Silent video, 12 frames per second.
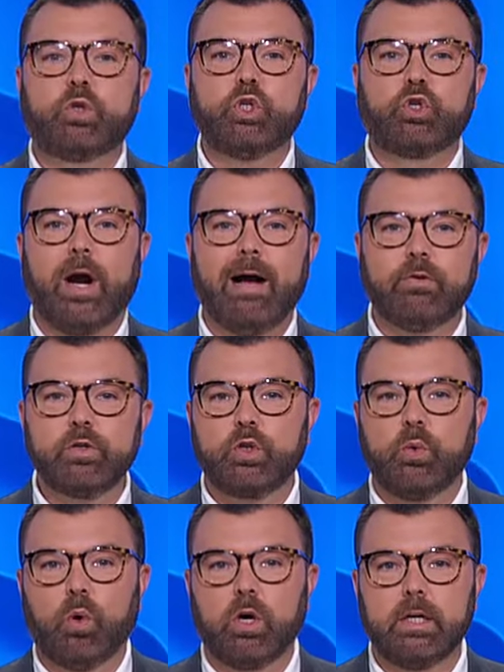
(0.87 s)
she travels
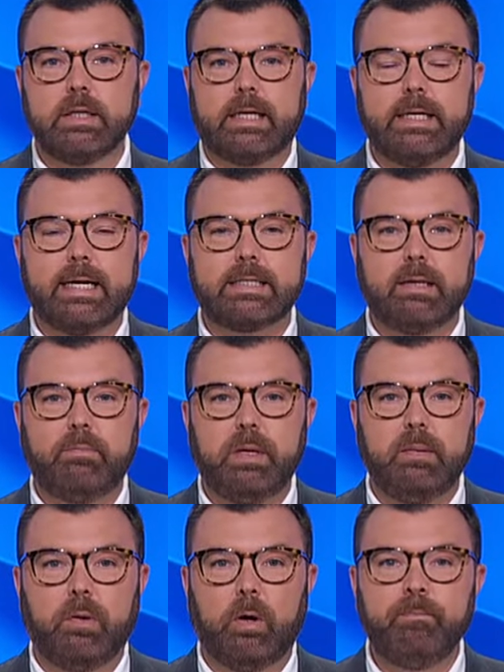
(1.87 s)
the world connecting
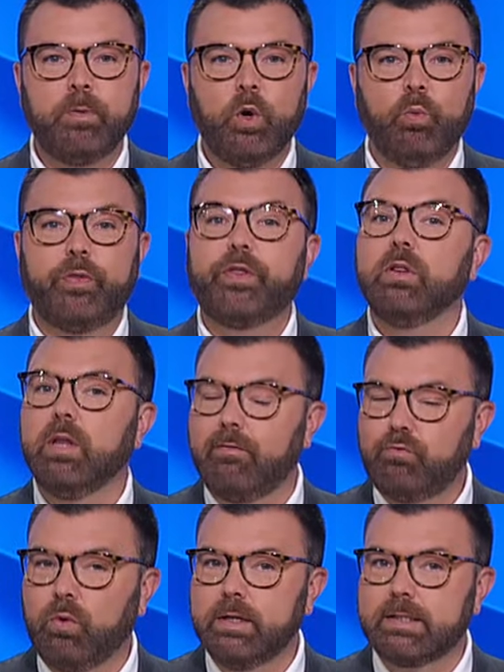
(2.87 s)
people with the
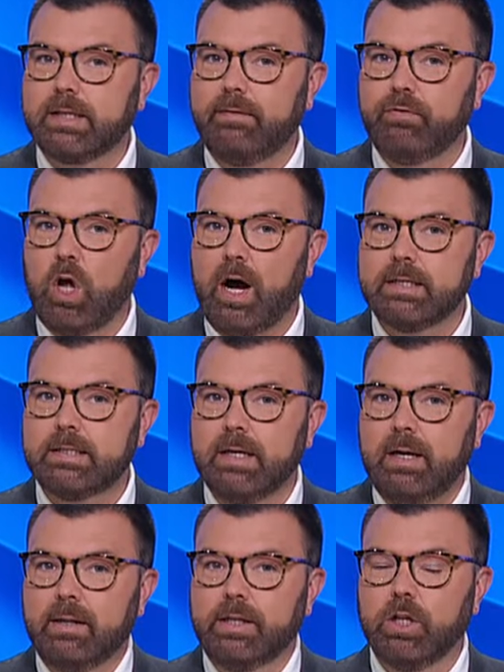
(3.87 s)
loved ones they've lost.
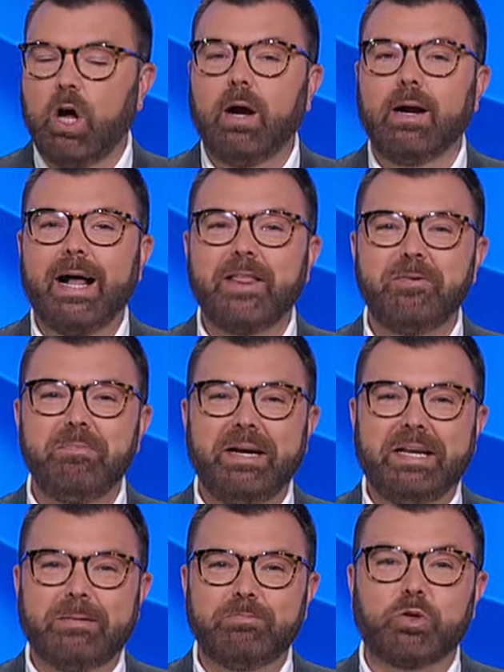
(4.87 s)
The Long Island
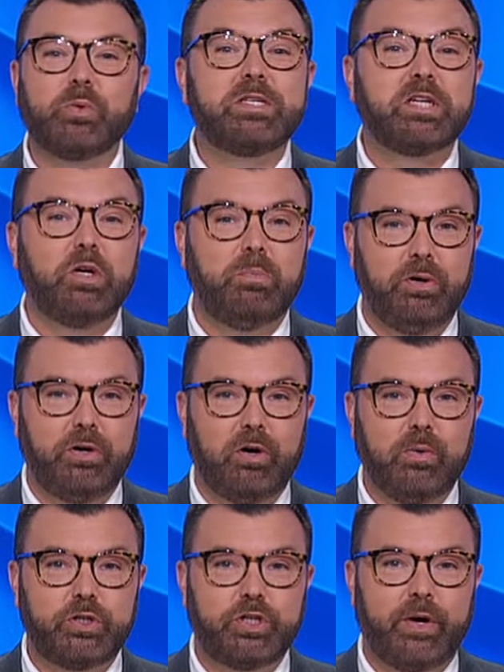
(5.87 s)
medium, Theresa Caputo,
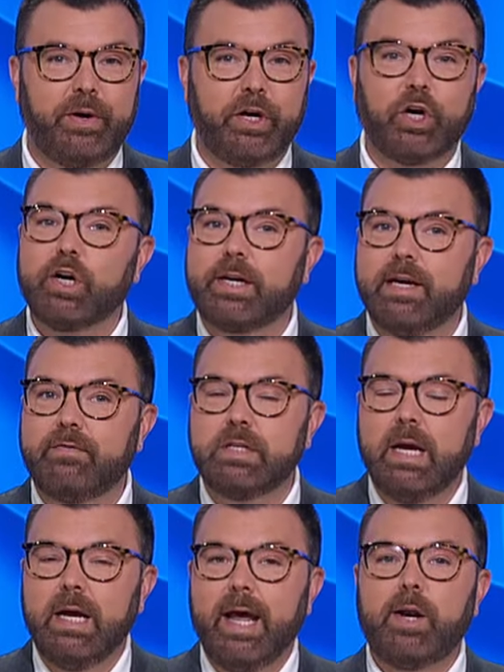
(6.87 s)
was sharing her gift
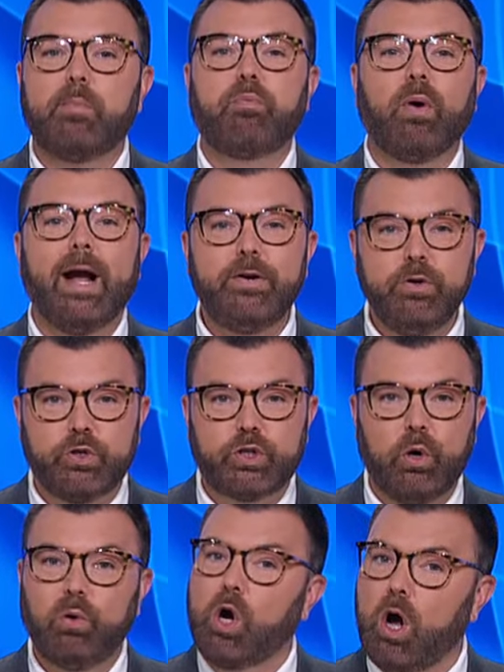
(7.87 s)
in a brand new
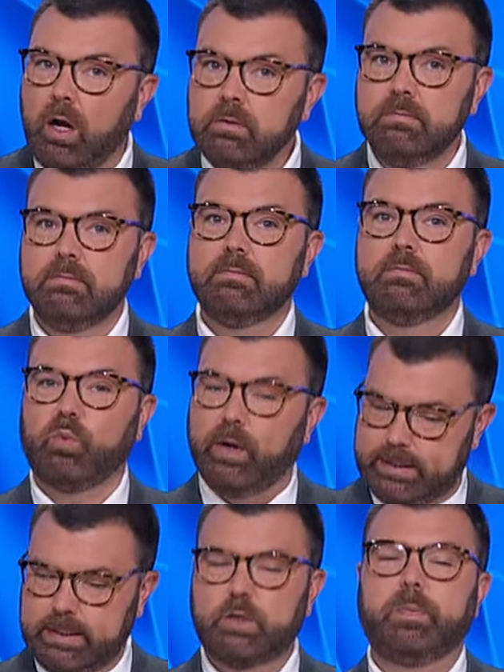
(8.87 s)
show called Raising